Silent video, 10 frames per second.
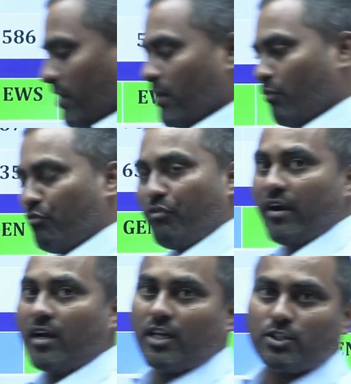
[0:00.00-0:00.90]

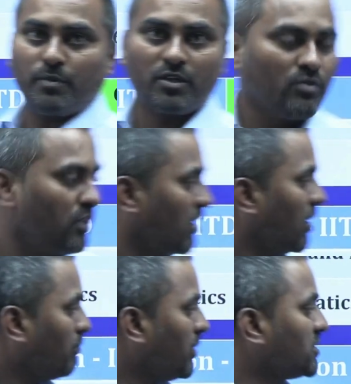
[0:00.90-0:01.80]
500 respectively
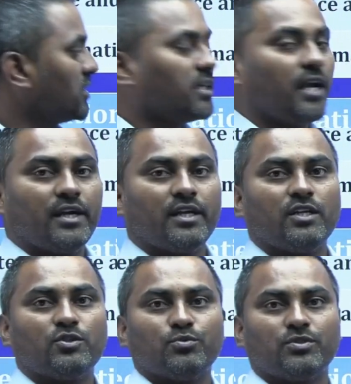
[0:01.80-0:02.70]
based on the
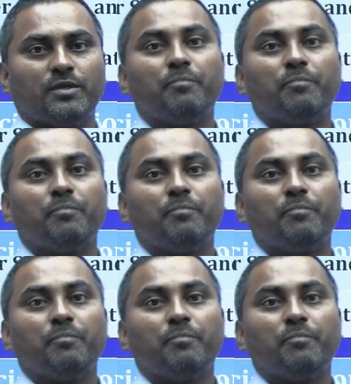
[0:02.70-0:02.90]
categories you see.